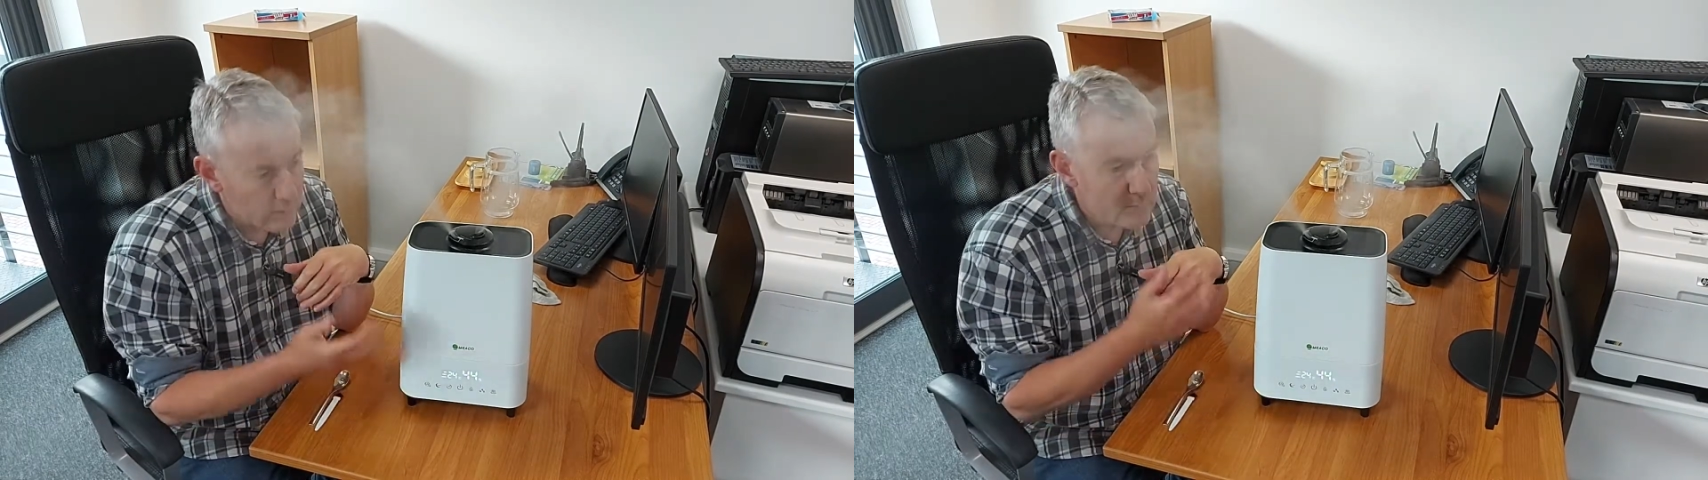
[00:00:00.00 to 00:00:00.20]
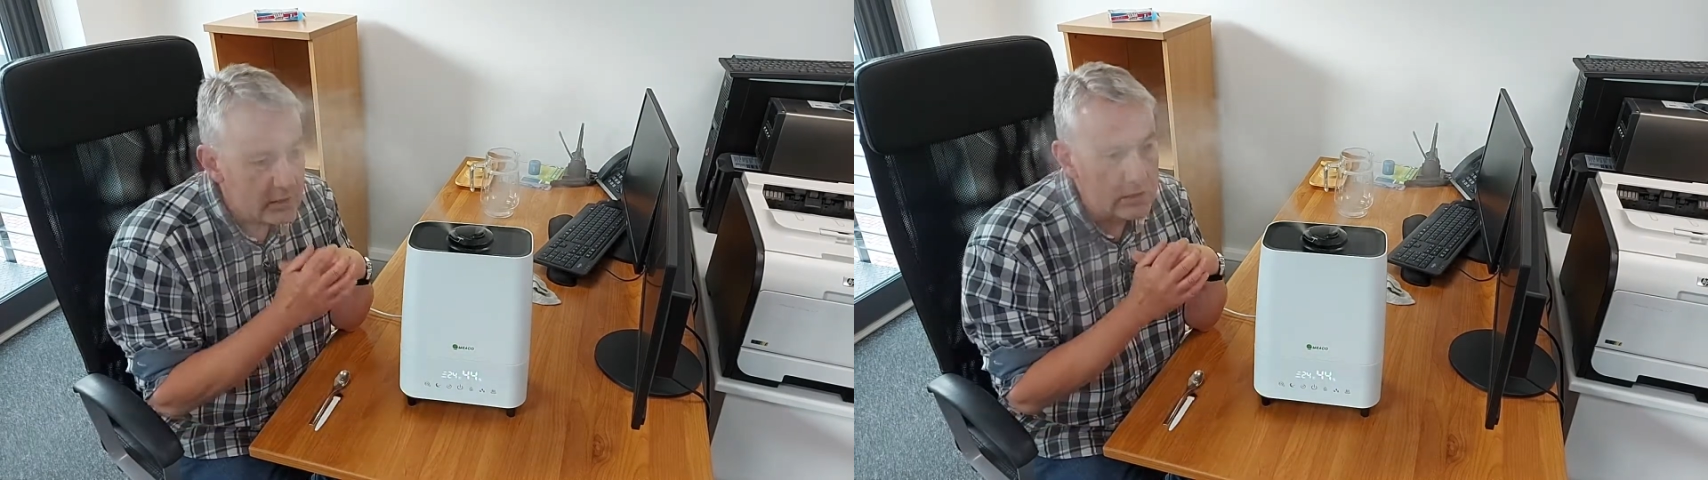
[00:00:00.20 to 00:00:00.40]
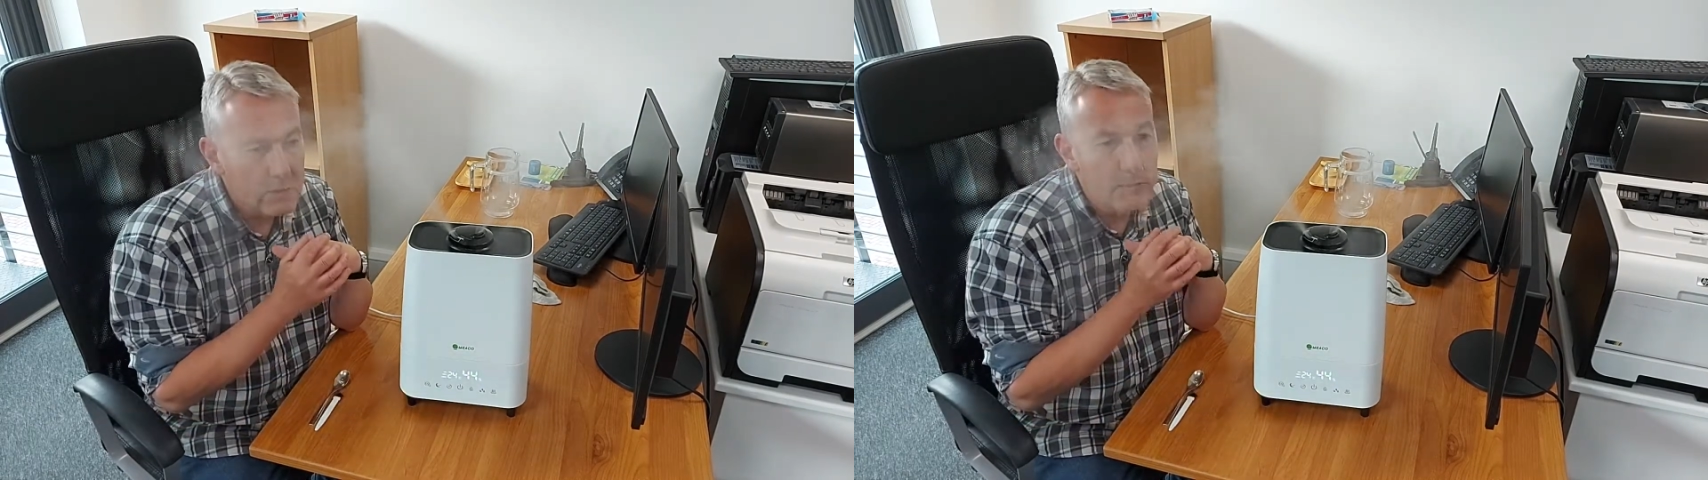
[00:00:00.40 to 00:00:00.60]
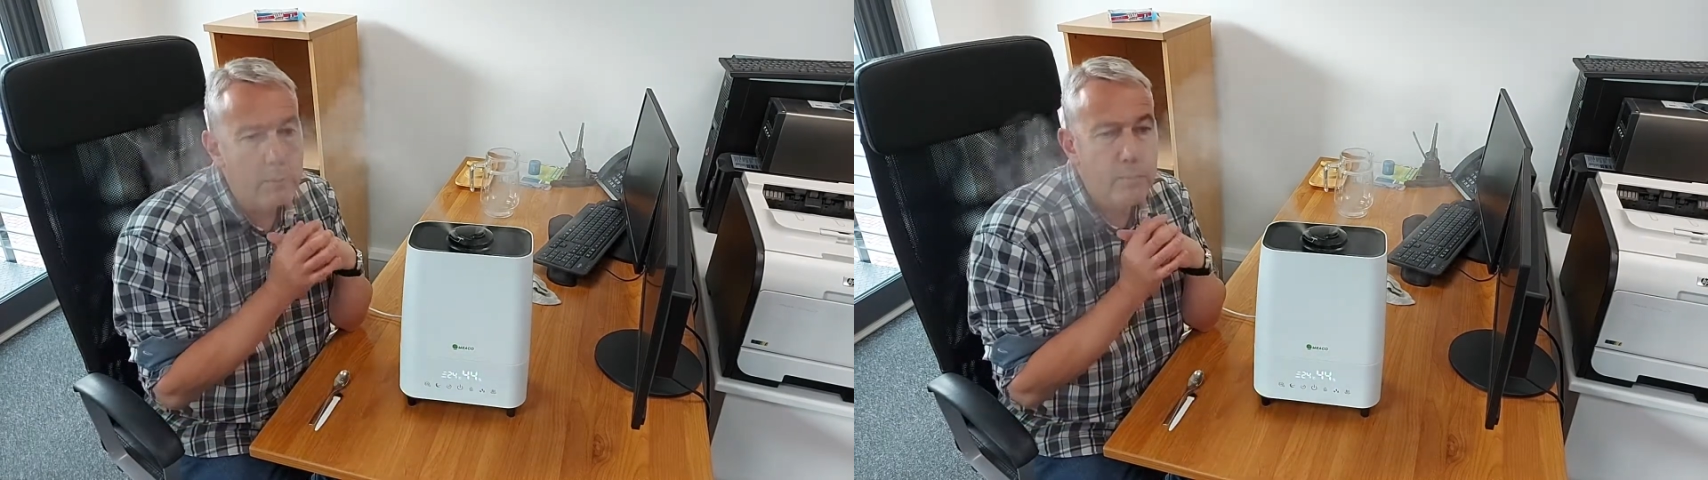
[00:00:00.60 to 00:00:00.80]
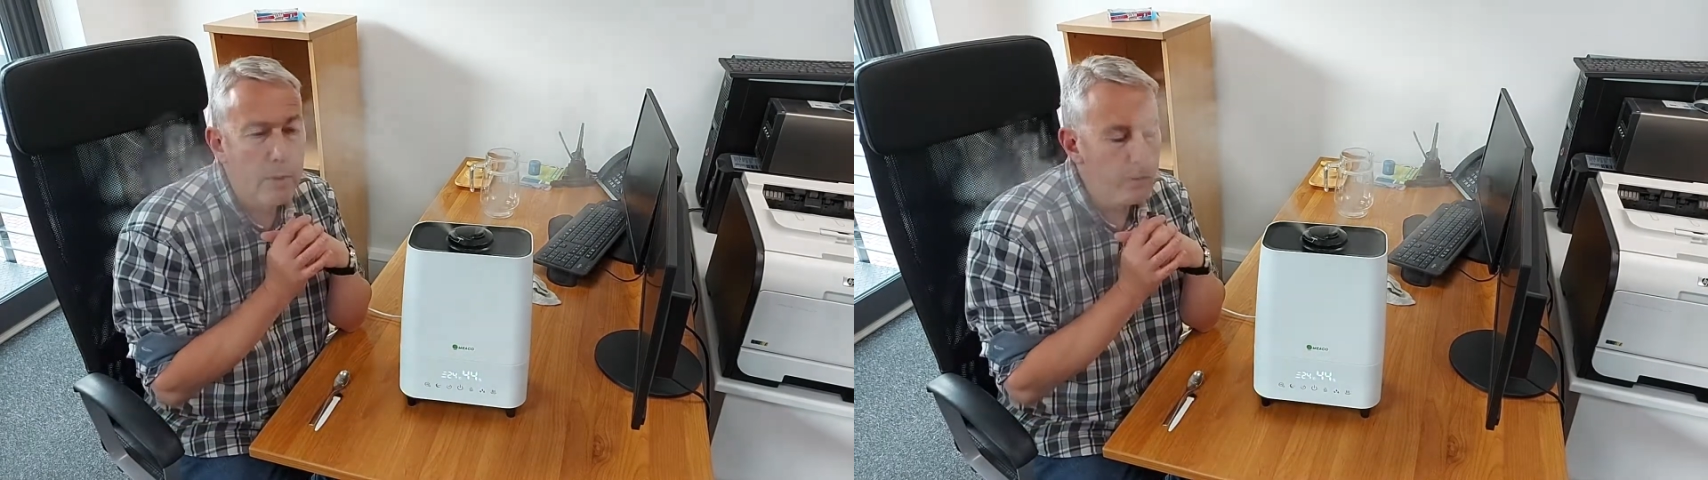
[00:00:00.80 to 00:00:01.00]
just to
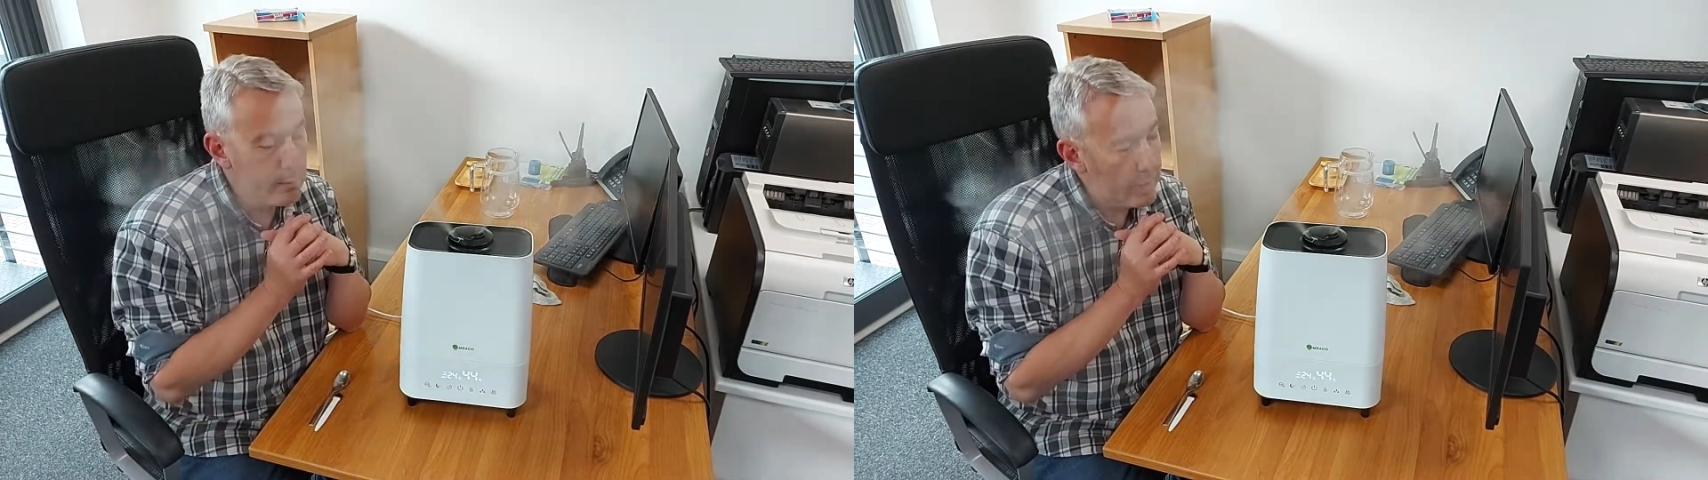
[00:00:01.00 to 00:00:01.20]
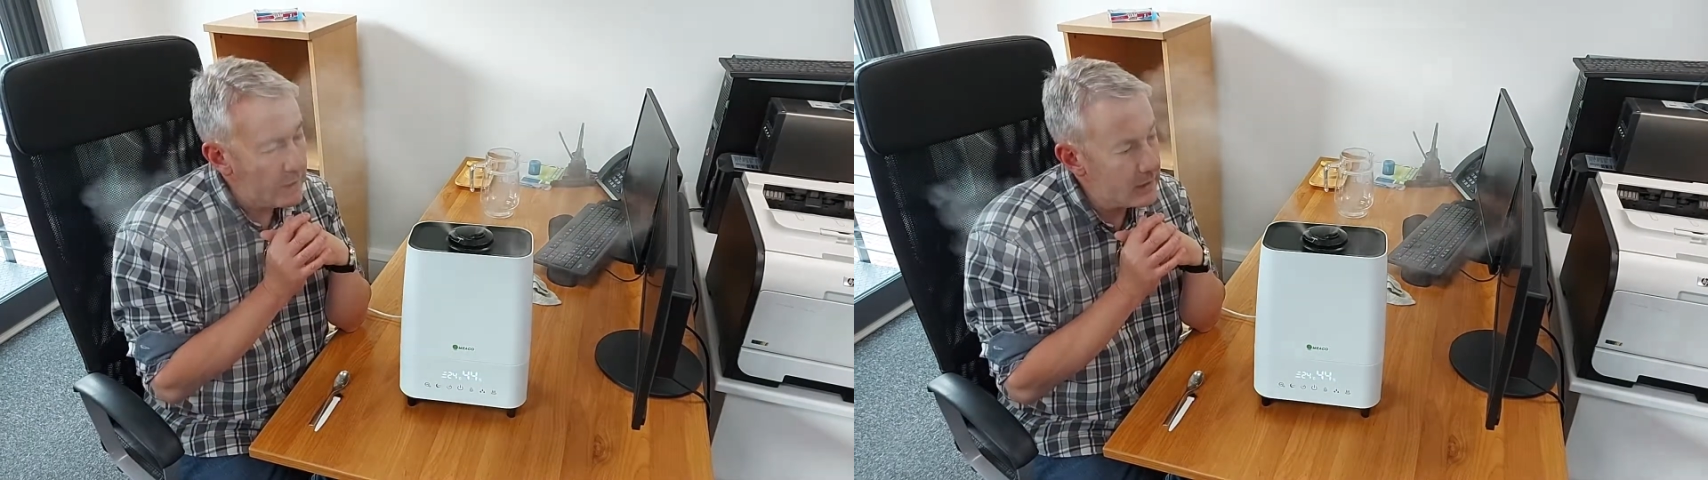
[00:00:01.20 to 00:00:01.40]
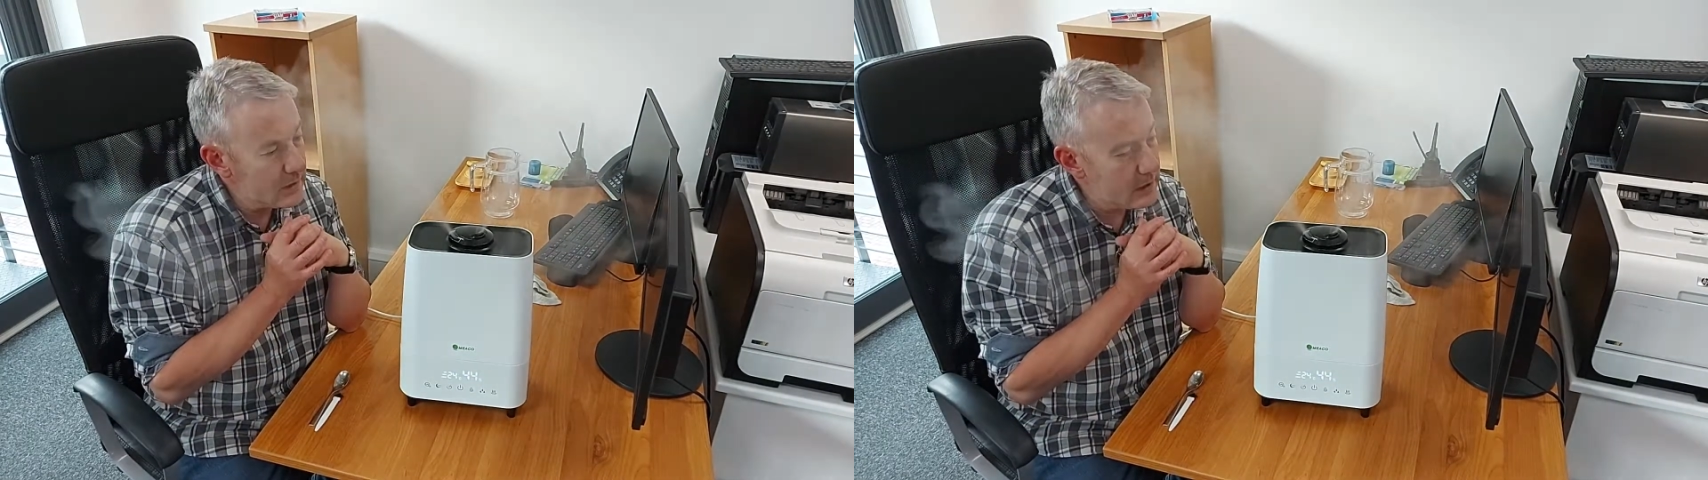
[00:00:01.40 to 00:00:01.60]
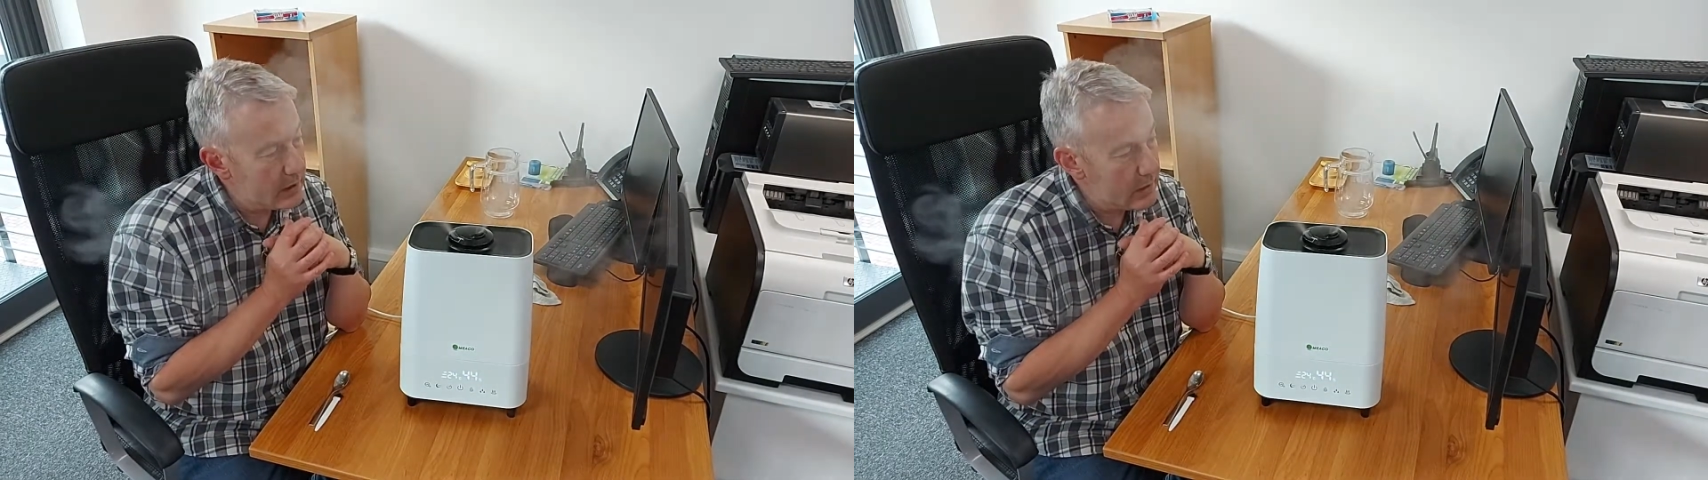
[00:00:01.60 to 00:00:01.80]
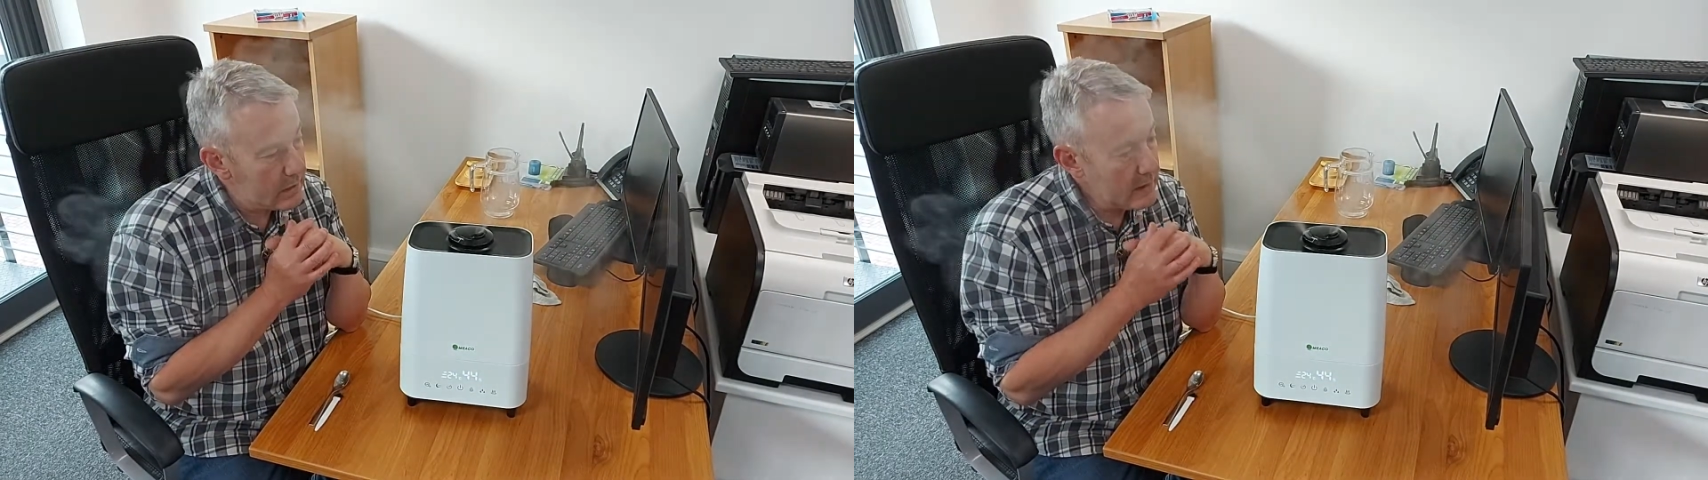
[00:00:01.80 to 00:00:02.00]
pop the bag in there